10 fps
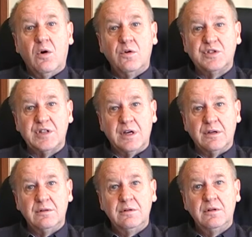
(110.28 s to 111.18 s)

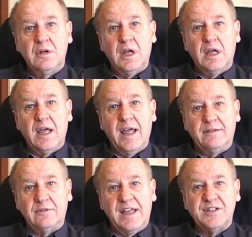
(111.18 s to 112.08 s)
Also,
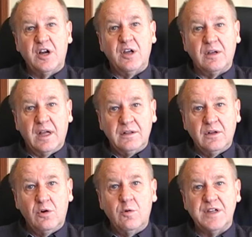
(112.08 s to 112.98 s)
as I
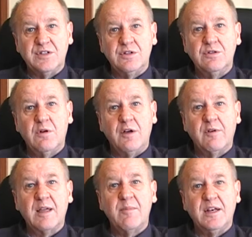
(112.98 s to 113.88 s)
always do, I
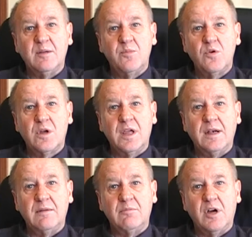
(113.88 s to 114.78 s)
recommend a book
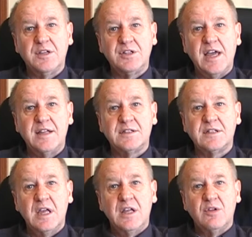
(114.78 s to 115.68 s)
in my chats.